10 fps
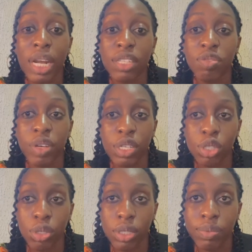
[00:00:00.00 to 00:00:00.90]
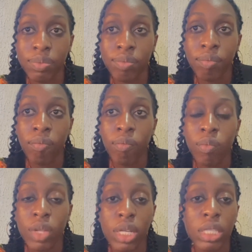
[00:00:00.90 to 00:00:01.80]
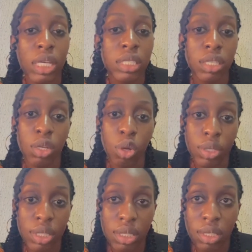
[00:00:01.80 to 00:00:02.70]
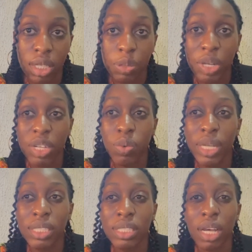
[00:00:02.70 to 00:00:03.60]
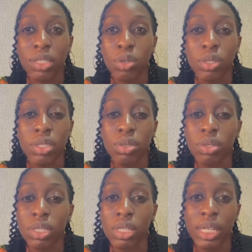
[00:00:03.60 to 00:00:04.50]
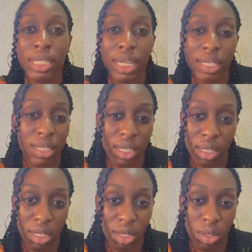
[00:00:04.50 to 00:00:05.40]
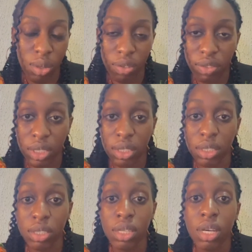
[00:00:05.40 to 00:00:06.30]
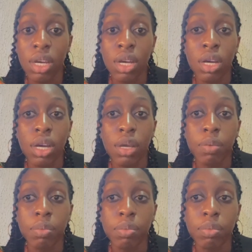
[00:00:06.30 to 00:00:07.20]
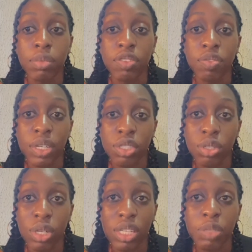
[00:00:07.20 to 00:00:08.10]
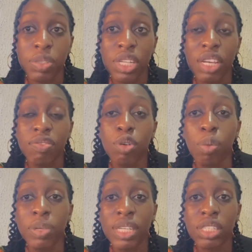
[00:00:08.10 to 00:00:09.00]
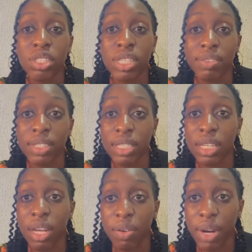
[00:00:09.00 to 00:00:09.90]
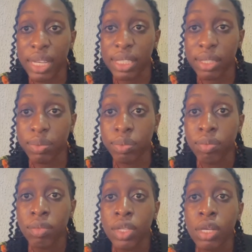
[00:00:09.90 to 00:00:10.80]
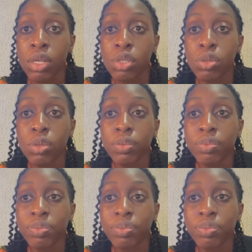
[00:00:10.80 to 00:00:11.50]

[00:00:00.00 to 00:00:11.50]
infection takes a lot, especially when it has gotten to the later stages of the infection, and especially if complications have started arising. So